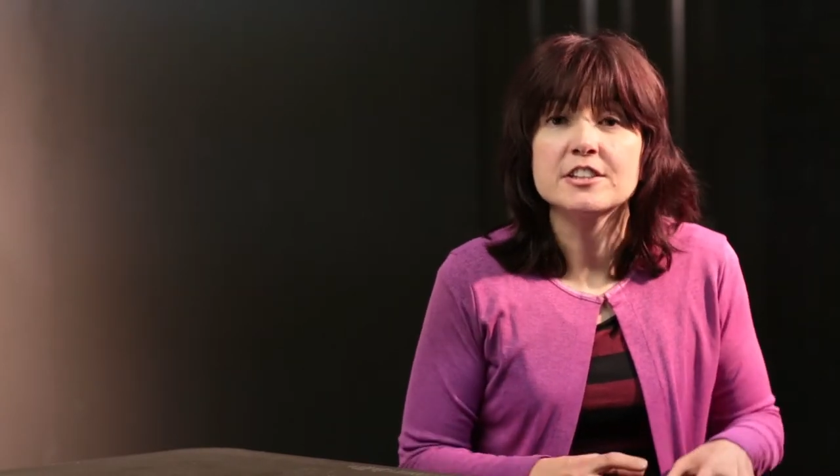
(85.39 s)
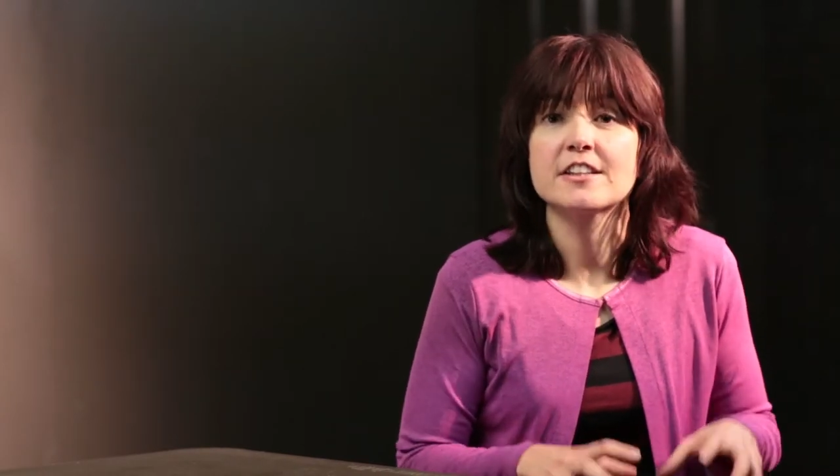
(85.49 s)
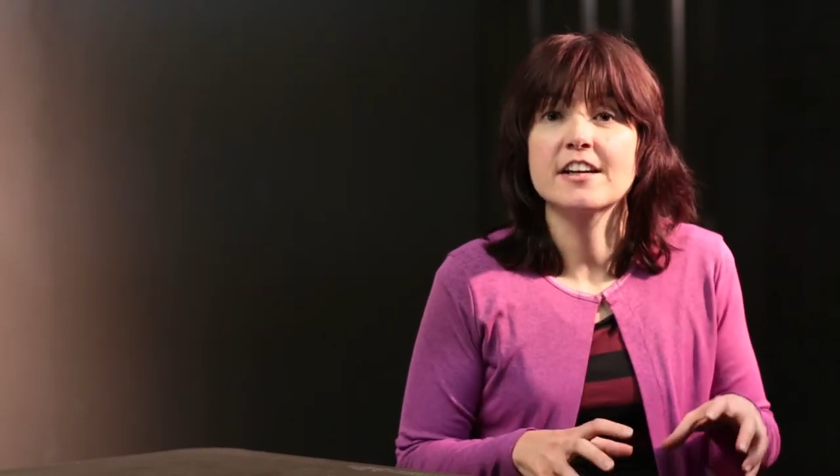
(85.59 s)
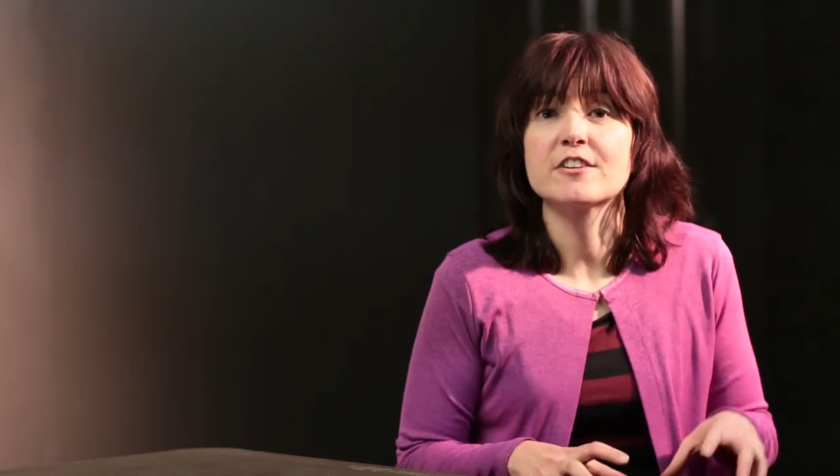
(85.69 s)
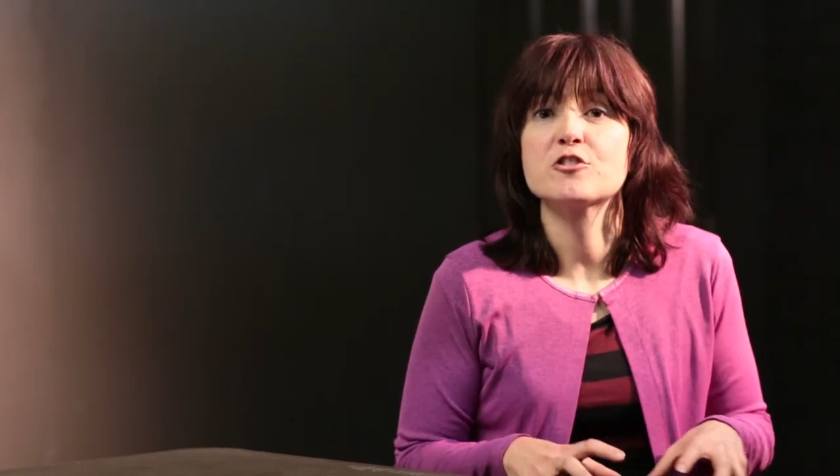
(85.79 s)
to
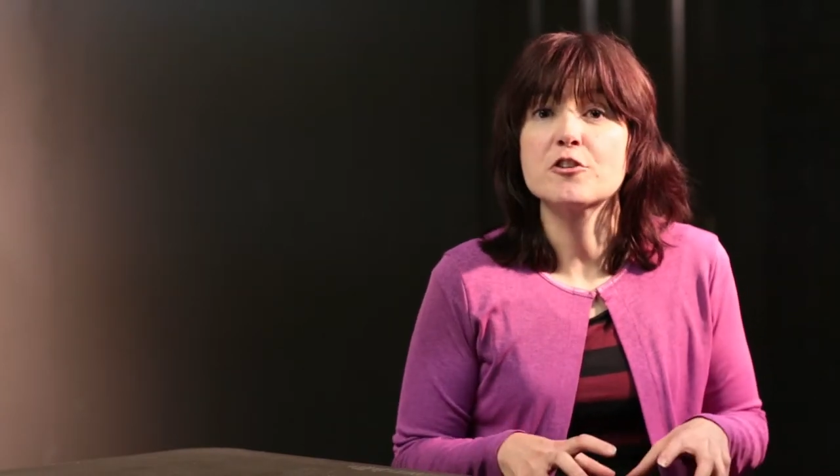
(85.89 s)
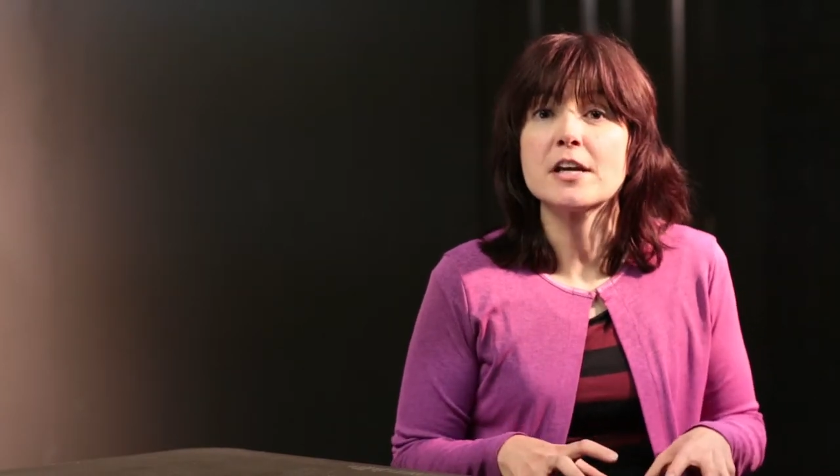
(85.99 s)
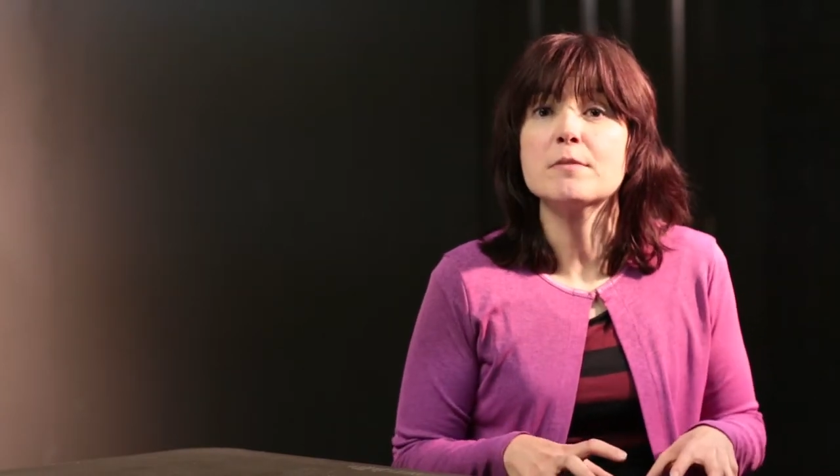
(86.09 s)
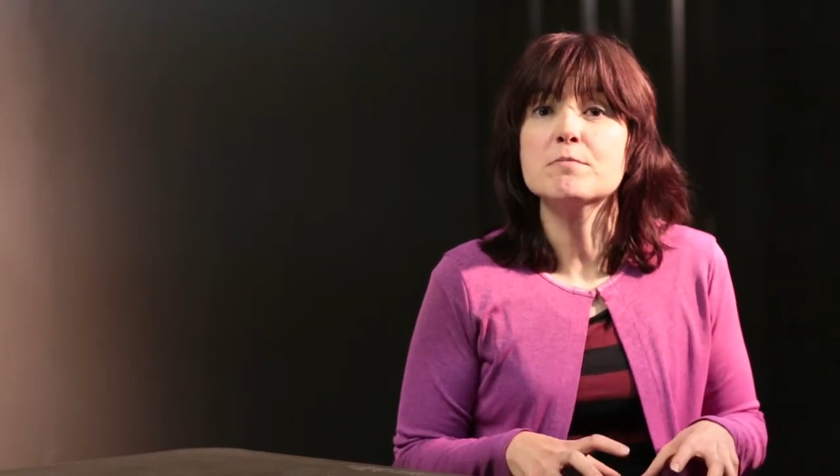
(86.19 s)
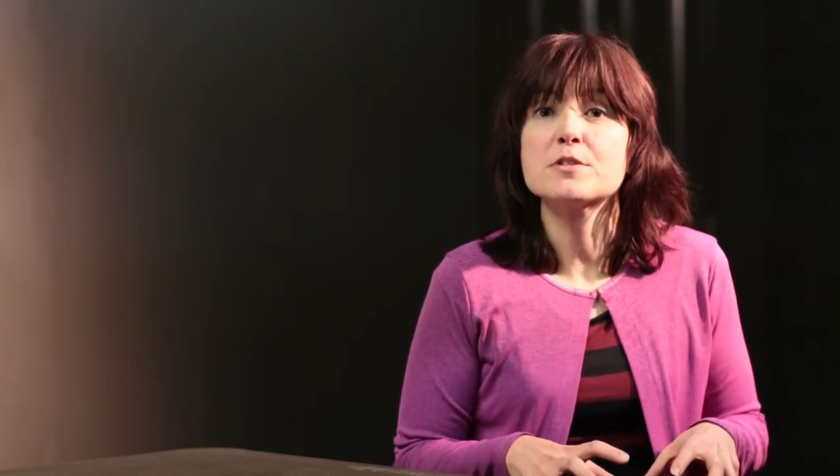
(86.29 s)
their
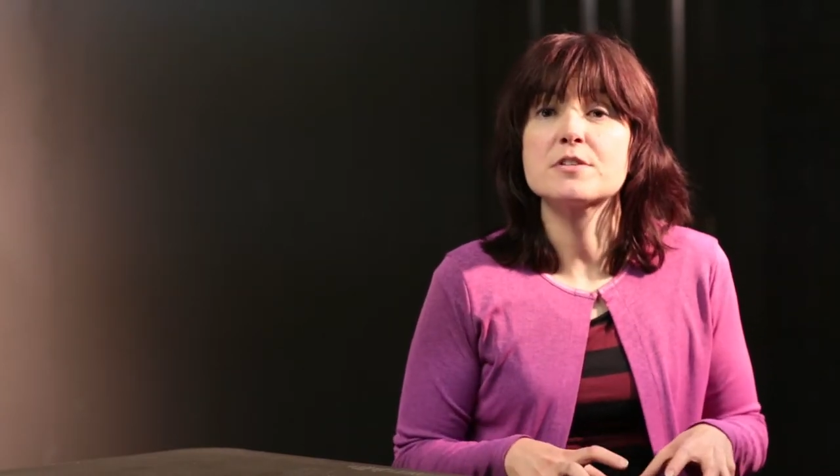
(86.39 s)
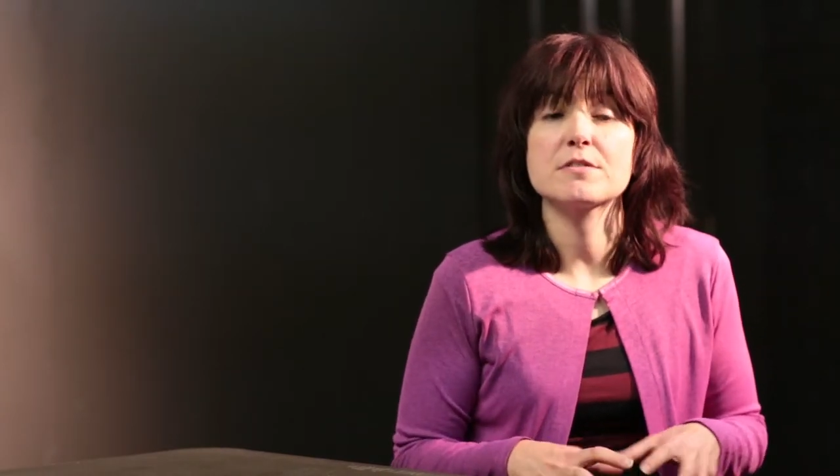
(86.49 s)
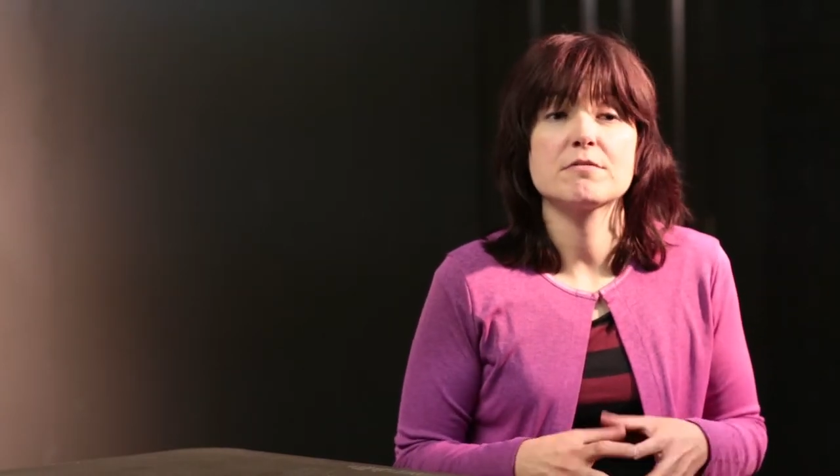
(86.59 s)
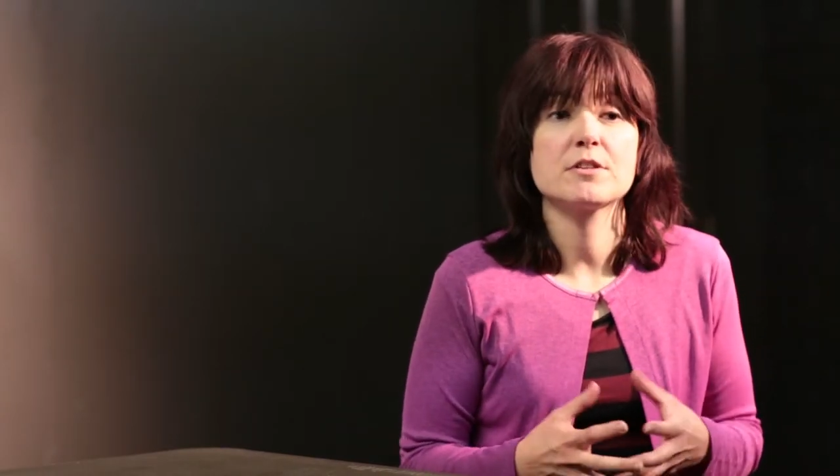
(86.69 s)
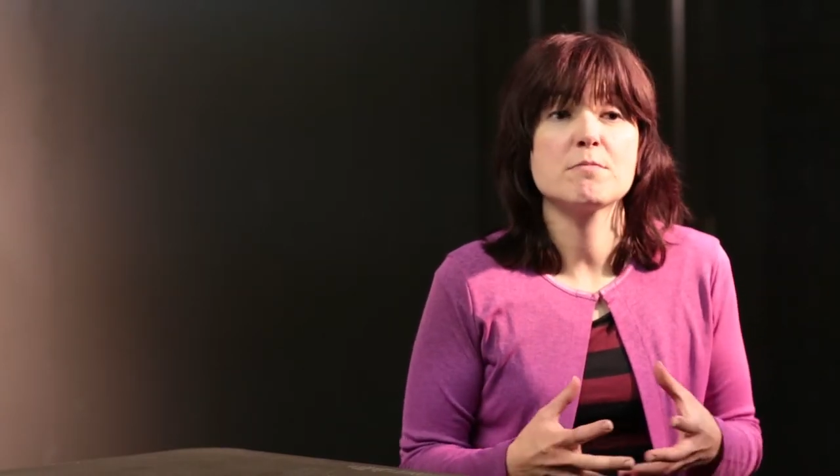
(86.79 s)
dreams,